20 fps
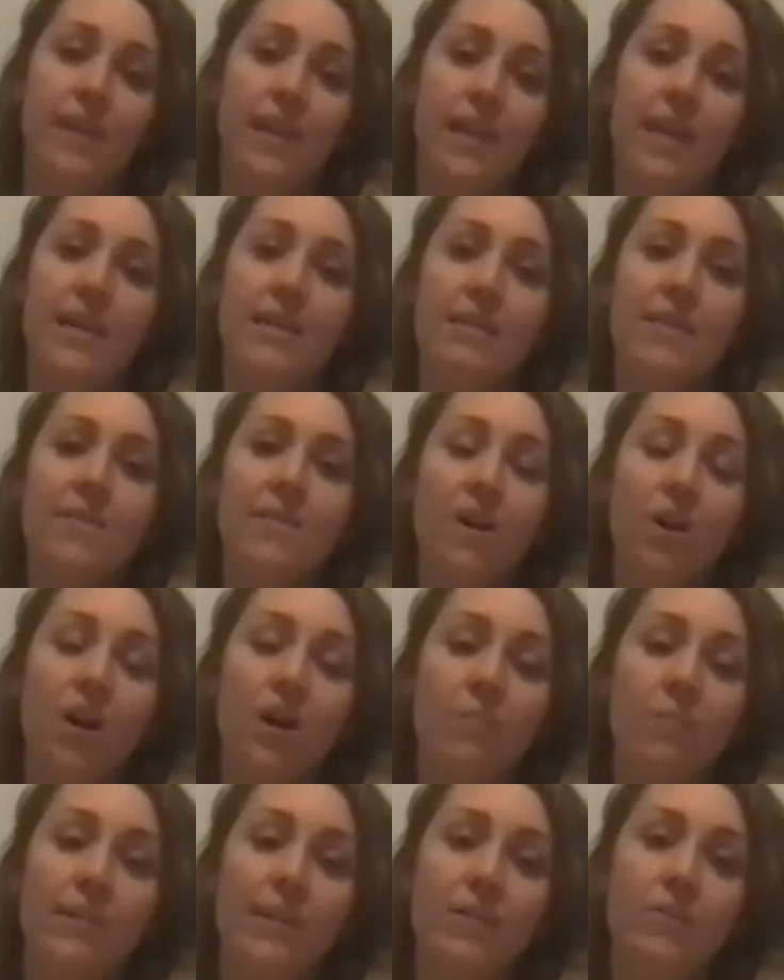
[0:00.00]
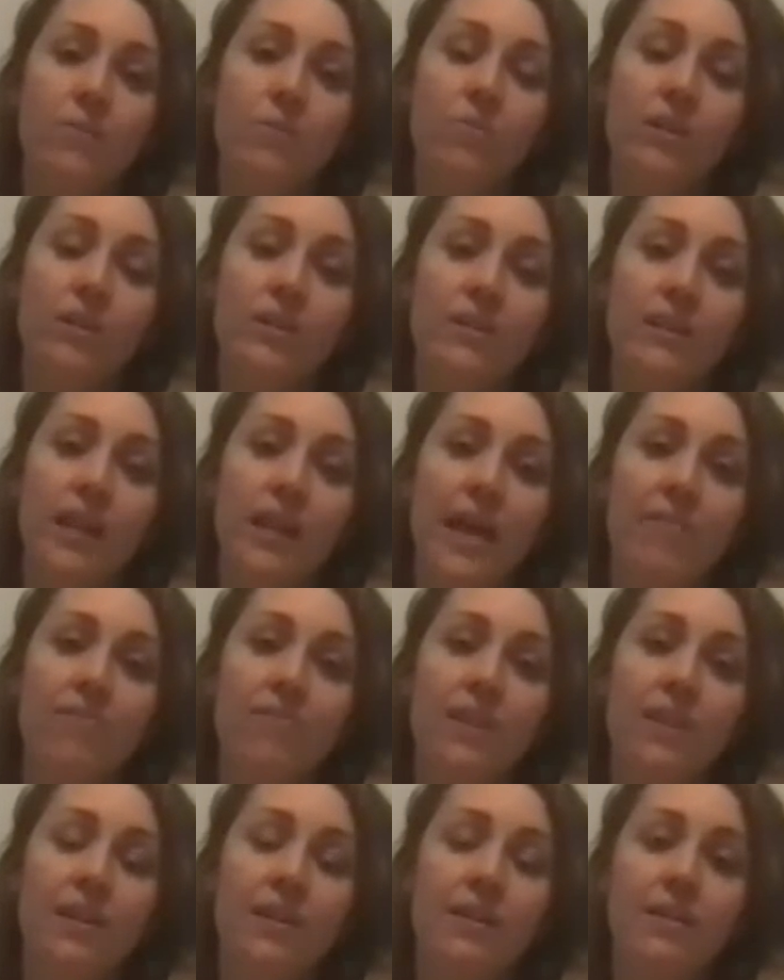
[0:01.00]
And let the arm get real
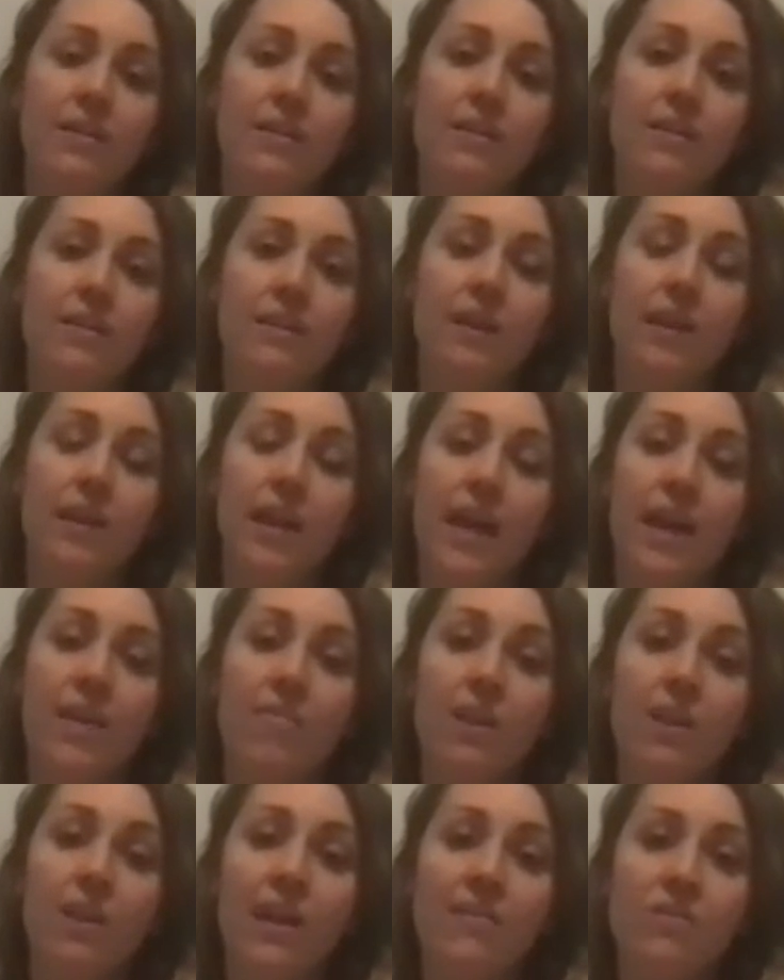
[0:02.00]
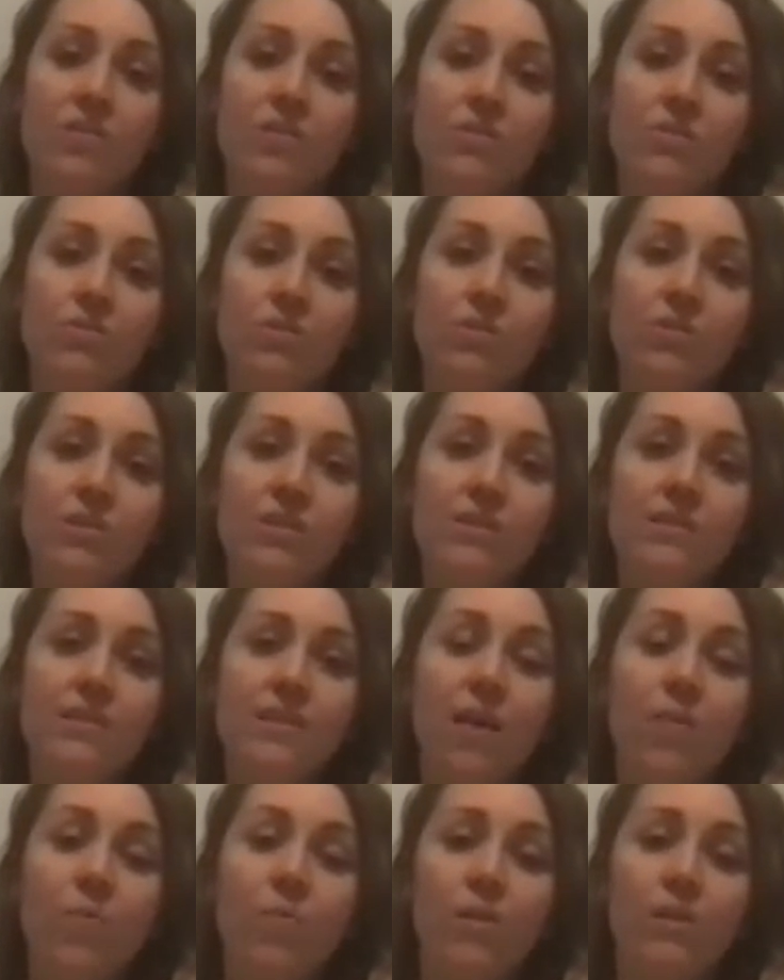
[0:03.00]
heavy. And then as you do this,
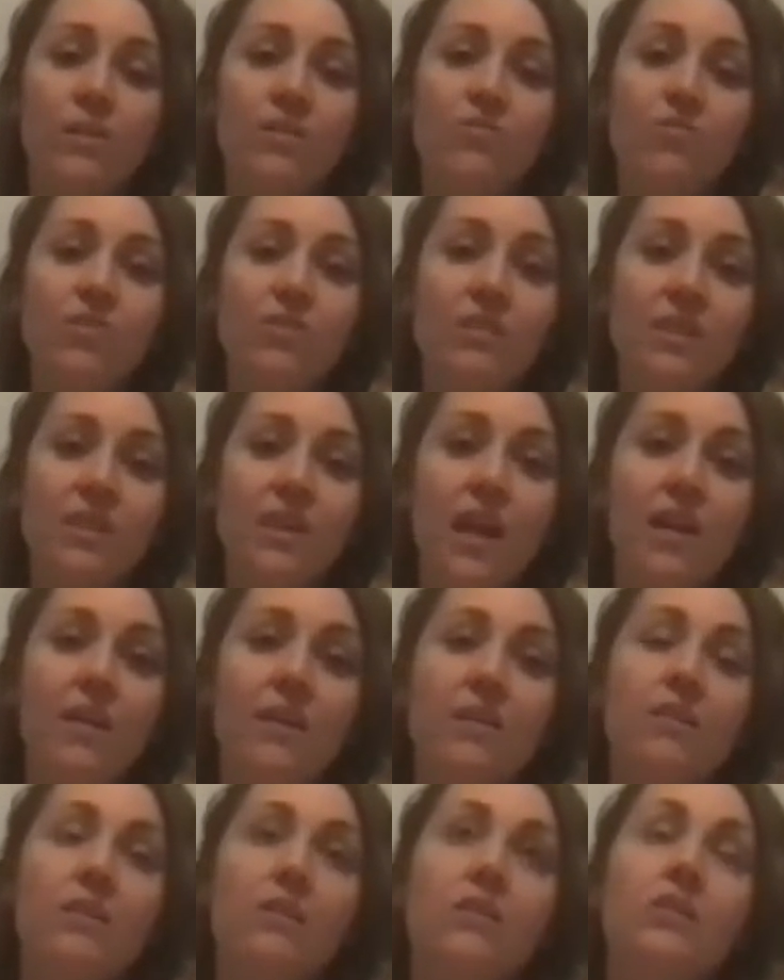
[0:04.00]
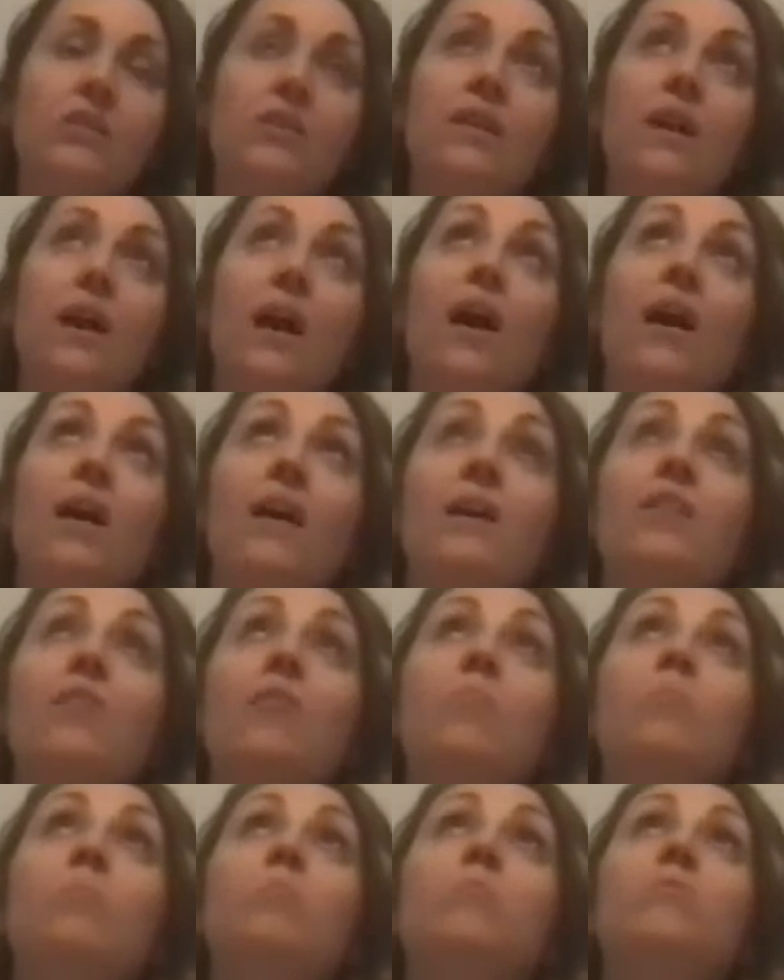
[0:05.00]
I want you just to kind of look
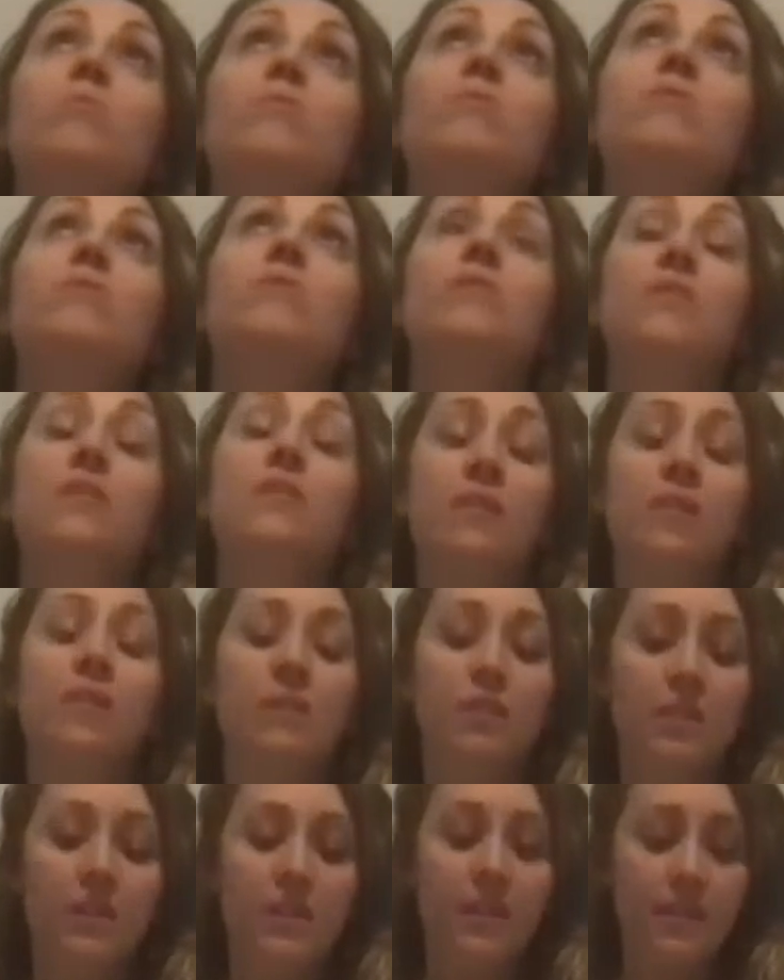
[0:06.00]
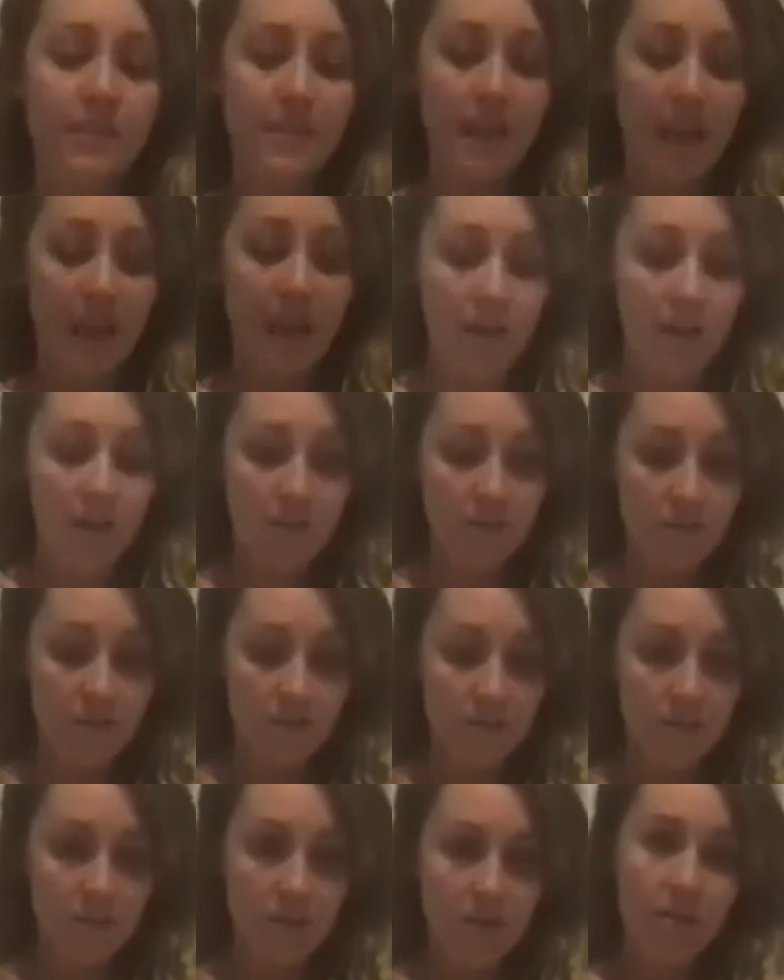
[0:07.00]
up, look
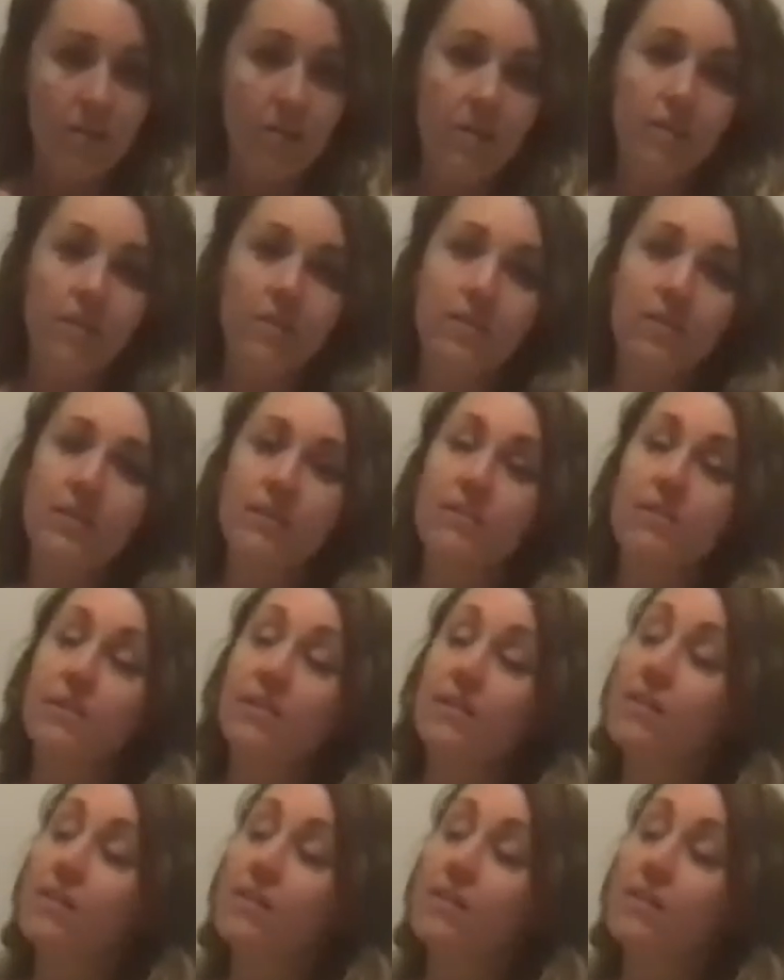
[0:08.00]
down, look to the